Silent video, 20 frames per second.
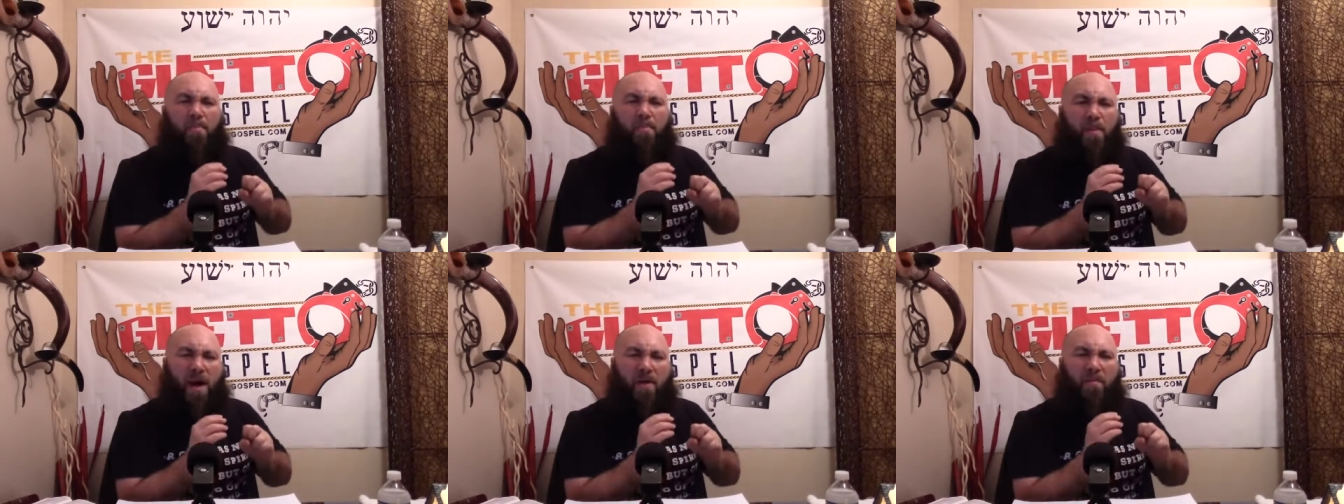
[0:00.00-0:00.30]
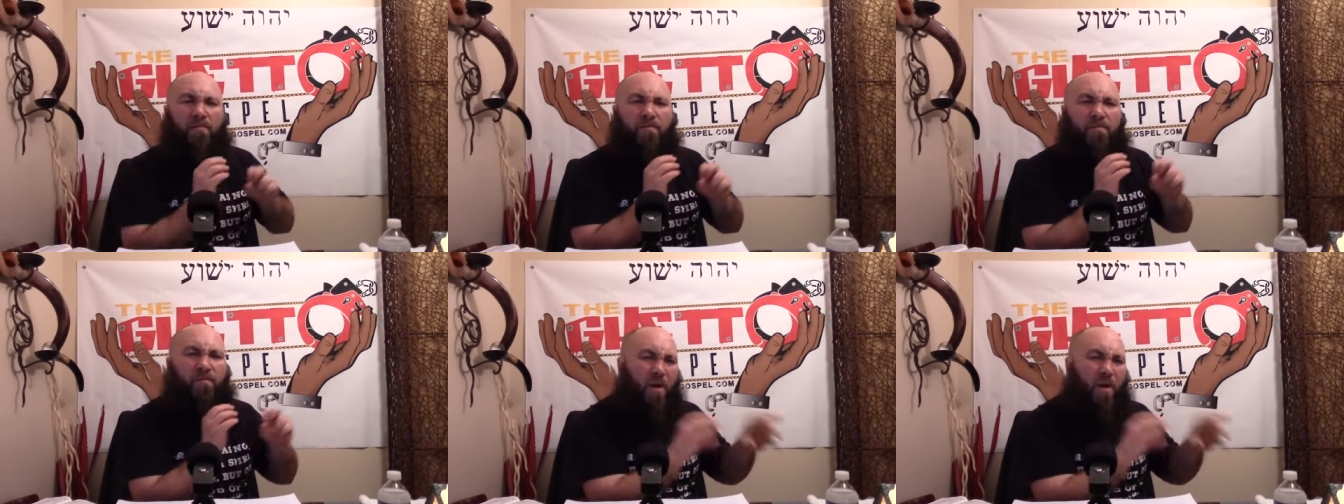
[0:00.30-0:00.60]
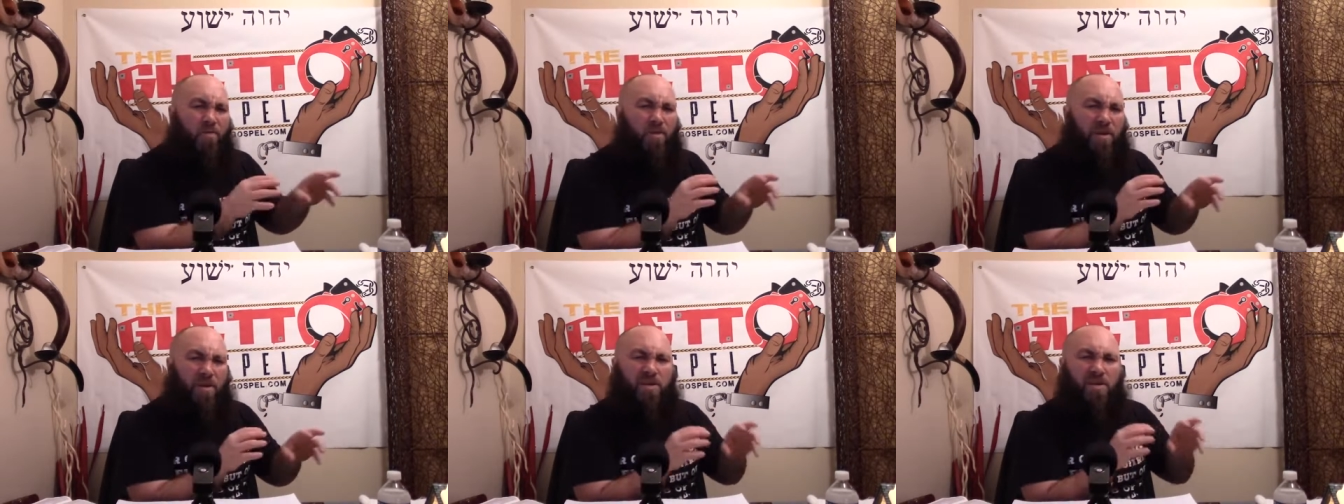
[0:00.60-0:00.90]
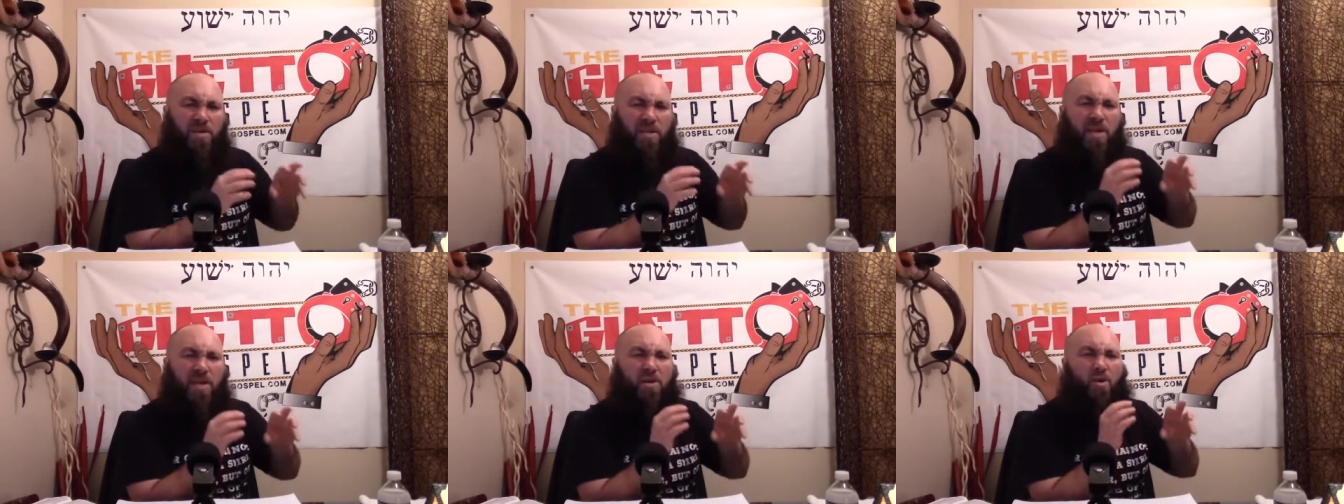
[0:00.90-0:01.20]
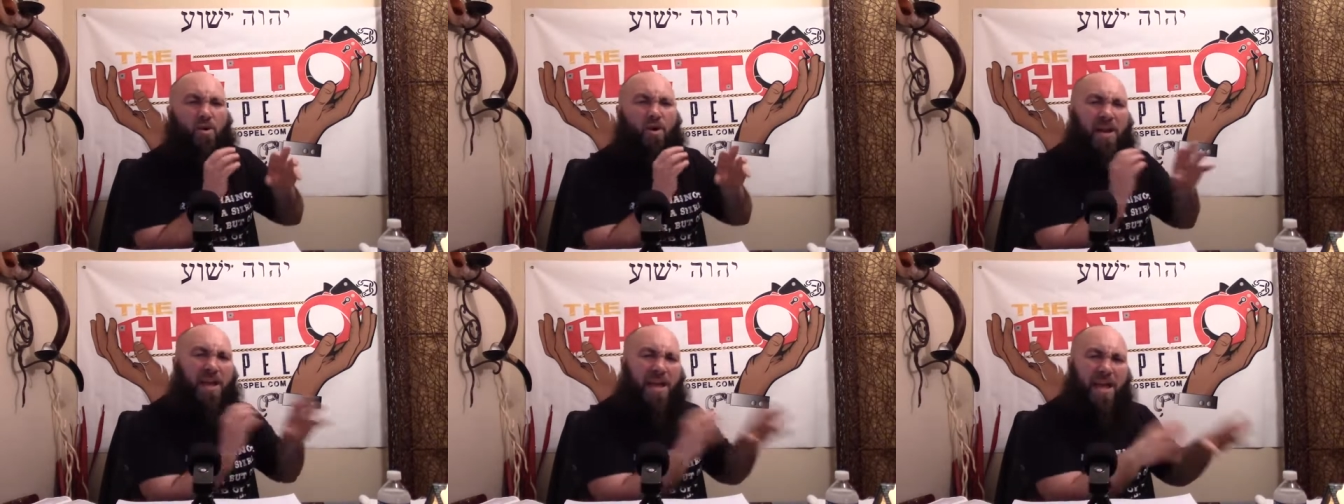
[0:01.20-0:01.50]
by focusing
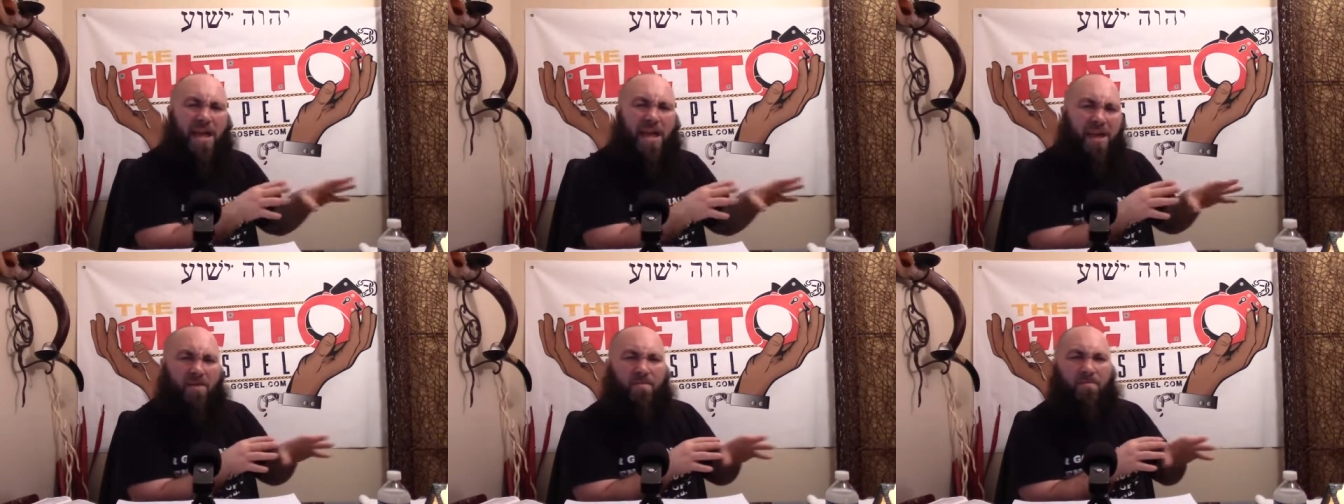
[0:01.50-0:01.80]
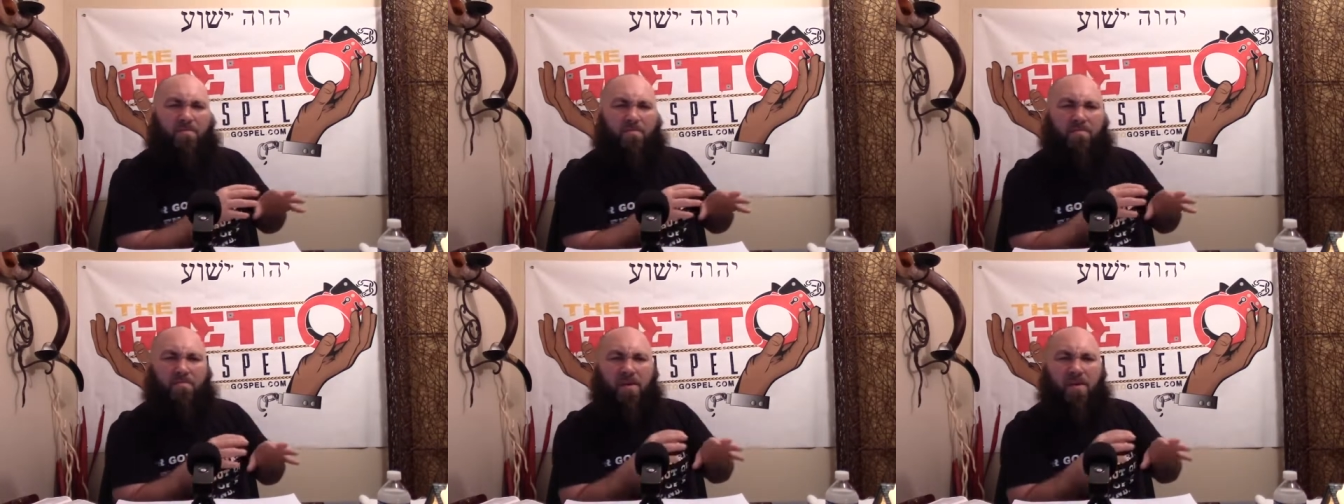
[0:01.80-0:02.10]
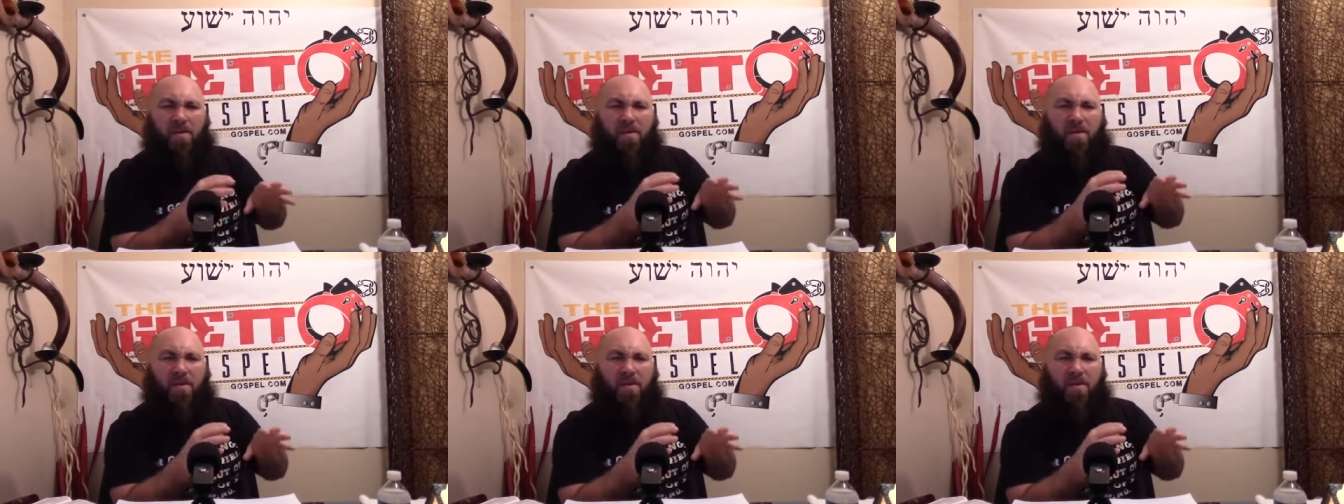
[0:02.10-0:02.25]
on him.